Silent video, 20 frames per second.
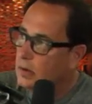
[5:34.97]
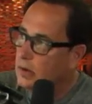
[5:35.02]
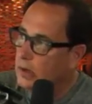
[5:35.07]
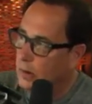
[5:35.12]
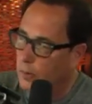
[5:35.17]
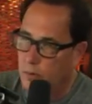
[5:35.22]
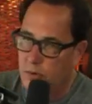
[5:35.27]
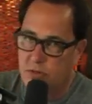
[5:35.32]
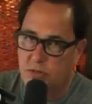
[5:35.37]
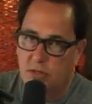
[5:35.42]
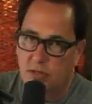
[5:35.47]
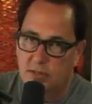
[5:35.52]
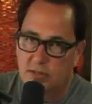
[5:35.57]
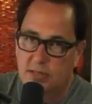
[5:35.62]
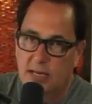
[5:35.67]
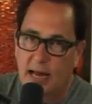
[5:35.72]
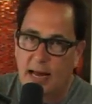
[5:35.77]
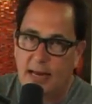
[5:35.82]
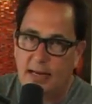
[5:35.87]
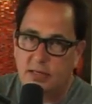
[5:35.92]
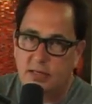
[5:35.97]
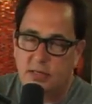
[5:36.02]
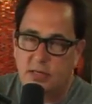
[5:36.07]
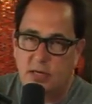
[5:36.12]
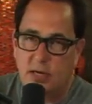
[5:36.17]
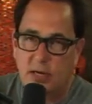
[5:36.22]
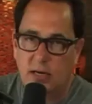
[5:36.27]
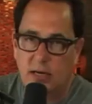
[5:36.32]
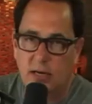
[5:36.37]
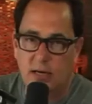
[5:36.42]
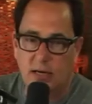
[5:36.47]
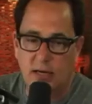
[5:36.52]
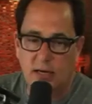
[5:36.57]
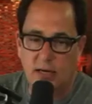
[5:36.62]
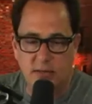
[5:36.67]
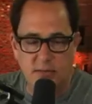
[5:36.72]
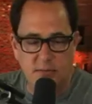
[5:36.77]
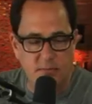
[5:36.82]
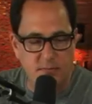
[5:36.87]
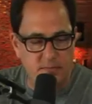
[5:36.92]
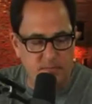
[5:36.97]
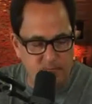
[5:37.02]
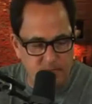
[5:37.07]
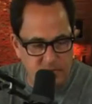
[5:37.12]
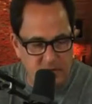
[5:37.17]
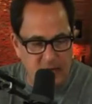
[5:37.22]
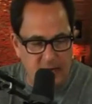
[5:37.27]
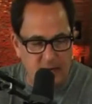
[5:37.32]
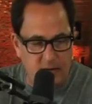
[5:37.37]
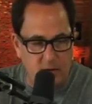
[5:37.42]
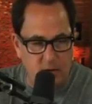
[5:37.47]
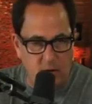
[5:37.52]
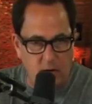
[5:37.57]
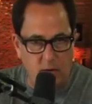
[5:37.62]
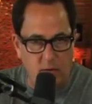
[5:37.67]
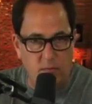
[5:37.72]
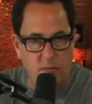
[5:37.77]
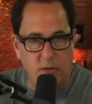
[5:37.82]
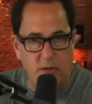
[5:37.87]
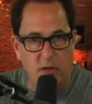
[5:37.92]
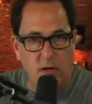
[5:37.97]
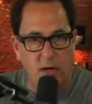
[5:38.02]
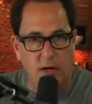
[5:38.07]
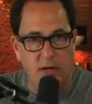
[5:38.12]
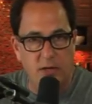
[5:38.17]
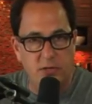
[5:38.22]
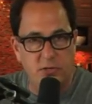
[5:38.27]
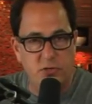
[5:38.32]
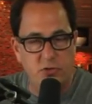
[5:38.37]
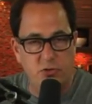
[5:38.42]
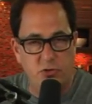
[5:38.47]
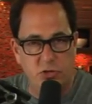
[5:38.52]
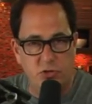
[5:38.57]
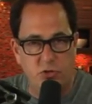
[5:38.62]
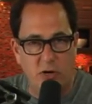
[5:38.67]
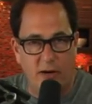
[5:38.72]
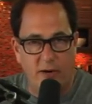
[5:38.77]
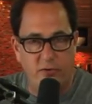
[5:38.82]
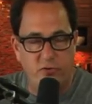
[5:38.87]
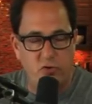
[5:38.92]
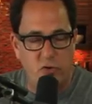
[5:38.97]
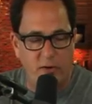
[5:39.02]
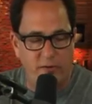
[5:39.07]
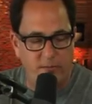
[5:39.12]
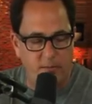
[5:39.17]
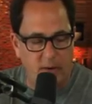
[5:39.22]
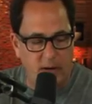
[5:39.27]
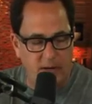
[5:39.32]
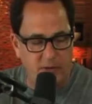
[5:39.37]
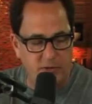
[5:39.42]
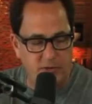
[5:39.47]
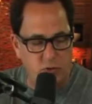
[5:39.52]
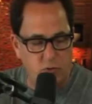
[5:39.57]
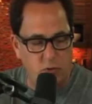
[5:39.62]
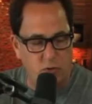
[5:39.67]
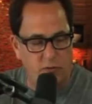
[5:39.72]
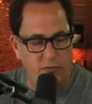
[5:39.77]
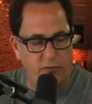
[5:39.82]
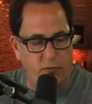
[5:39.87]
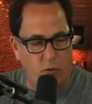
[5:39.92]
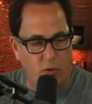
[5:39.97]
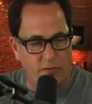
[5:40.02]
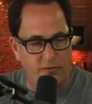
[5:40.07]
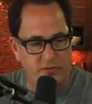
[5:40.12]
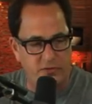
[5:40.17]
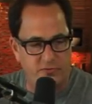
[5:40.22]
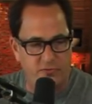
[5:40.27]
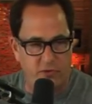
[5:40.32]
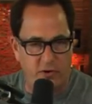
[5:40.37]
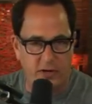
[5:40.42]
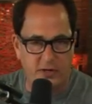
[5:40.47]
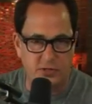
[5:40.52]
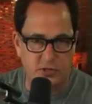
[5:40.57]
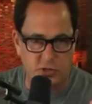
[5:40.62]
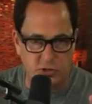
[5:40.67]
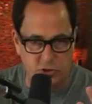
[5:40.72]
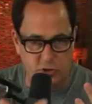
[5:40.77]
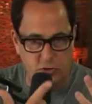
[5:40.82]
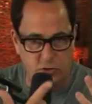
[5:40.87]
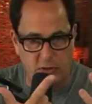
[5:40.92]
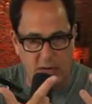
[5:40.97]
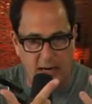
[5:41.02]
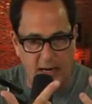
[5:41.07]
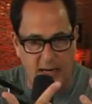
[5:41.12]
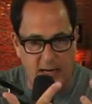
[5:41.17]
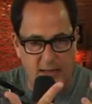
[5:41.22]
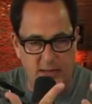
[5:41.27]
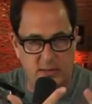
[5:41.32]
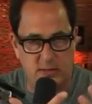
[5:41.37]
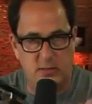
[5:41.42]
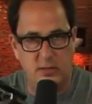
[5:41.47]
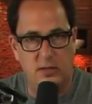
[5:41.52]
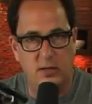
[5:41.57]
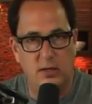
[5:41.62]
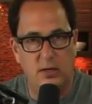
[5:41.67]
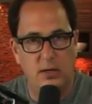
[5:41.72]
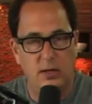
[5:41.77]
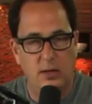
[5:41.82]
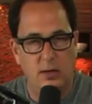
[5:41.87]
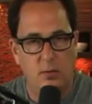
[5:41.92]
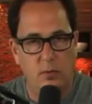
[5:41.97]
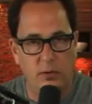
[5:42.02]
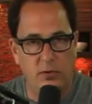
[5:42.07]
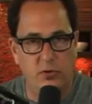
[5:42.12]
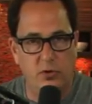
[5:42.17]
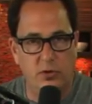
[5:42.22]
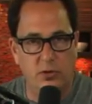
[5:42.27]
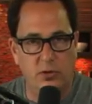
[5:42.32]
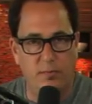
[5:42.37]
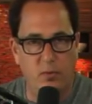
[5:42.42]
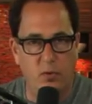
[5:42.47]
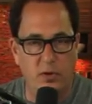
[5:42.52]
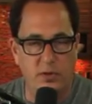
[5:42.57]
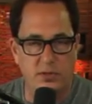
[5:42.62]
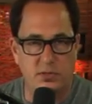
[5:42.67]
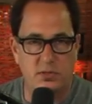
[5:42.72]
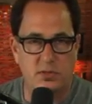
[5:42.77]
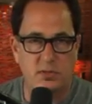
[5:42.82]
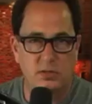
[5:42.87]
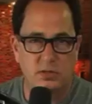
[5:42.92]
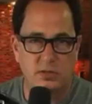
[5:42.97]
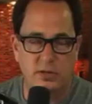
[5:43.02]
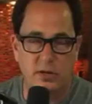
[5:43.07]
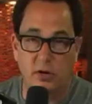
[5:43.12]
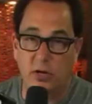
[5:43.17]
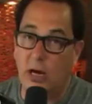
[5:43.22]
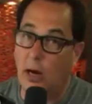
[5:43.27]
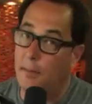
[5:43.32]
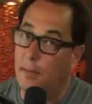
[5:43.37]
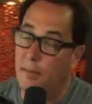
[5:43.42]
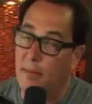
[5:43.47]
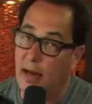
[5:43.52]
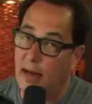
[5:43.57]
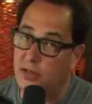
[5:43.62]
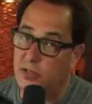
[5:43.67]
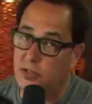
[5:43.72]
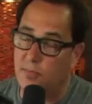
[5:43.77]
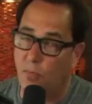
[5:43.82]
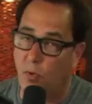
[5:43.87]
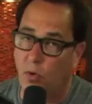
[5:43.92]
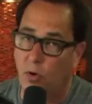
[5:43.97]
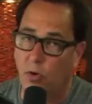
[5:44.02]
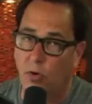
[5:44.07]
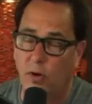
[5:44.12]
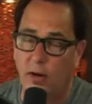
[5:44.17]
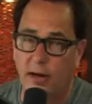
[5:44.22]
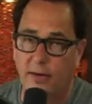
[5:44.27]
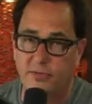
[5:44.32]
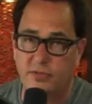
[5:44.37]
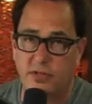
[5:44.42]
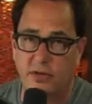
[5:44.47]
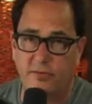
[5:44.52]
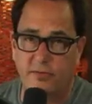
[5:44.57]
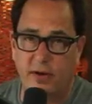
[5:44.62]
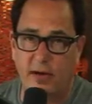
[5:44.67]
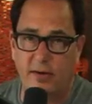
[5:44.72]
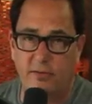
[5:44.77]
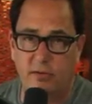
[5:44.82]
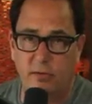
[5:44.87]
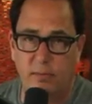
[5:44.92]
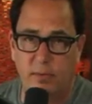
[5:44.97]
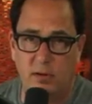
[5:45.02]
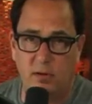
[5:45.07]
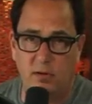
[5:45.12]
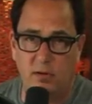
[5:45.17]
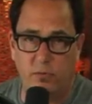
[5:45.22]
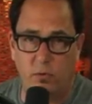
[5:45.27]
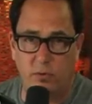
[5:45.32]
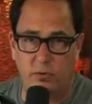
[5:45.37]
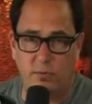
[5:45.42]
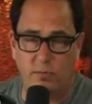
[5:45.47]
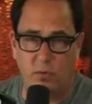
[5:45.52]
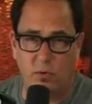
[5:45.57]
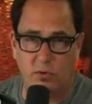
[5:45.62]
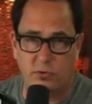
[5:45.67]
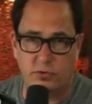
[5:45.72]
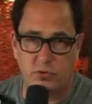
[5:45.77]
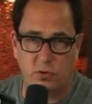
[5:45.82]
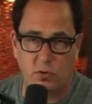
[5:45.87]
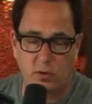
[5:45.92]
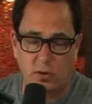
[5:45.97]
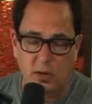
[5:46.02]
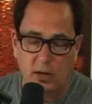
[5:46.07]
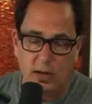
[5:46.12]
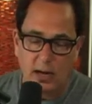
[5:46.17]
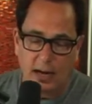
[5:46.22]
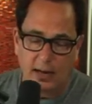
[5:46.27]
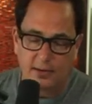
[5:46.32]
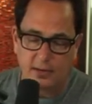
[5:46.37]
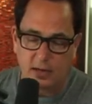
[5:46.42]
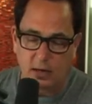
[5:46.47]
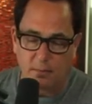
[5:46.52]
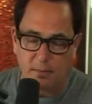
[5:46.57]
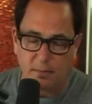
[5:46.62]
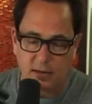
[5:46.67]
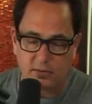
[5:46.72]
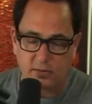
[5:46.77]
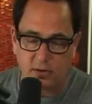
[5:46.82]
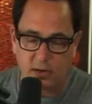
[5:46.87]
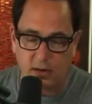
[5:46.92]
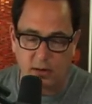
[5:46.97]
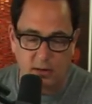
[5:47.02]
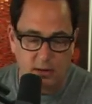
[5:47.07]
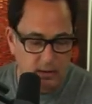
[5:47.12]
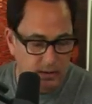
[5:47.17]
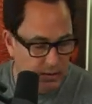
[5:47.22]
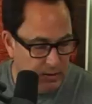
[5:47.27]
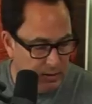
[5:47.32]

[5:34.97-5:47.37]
It was uh, Zach, uh, Zach, our youngest, who just graduated from high school, four of his friends and two dads. We took the boys. They're coming back tomorrow. I have stuff I have to be here for tomorrow, so I had to come back today.